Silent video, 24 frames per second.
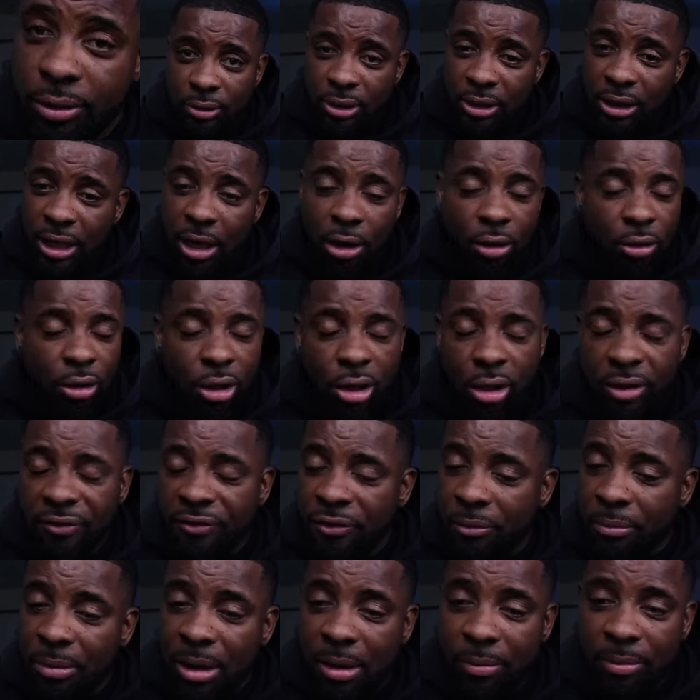Said I will cook
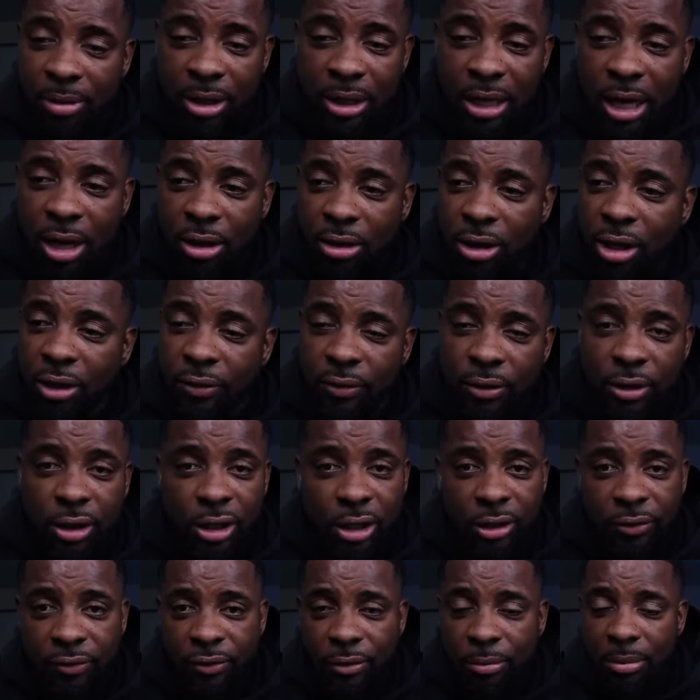for my man? I love
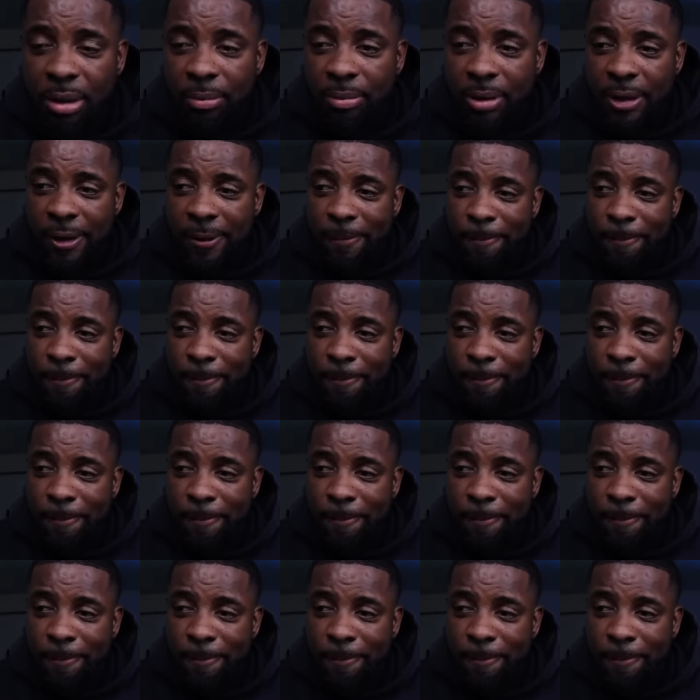cooking for my man.